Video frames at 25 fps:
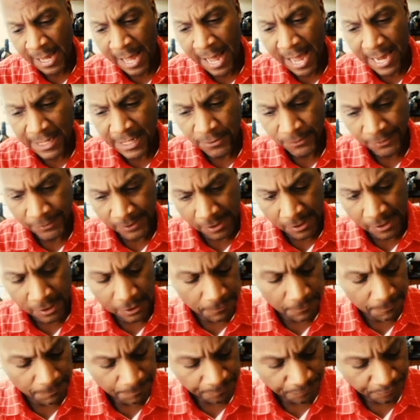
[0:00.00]
I don't
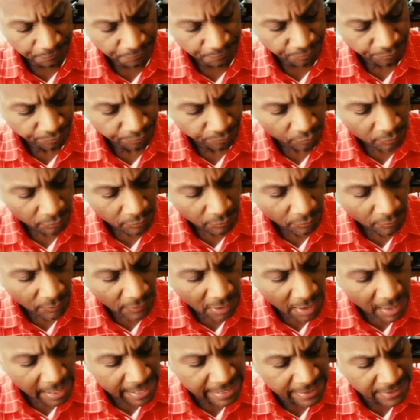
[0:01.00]
know.
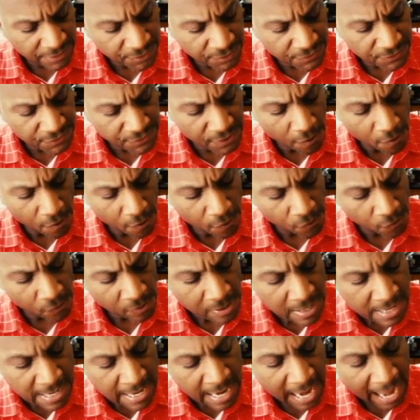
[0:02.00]
And
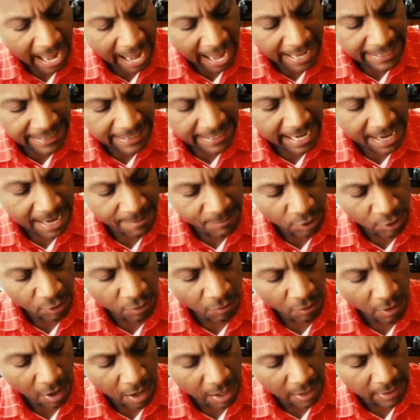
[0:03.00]
so I came
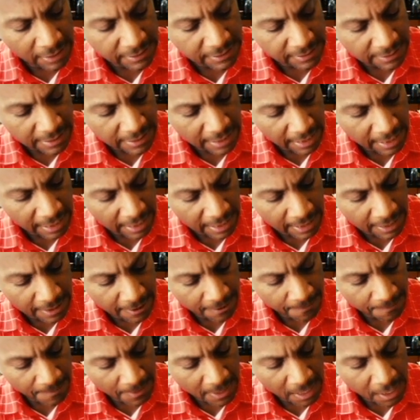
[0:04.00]
across
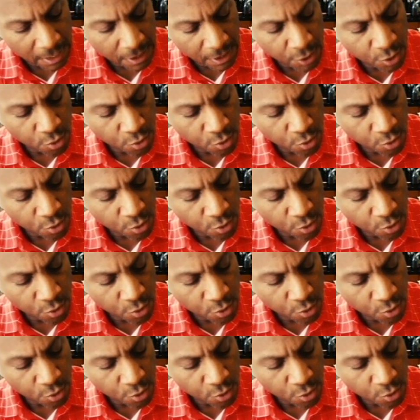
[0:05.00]
um, a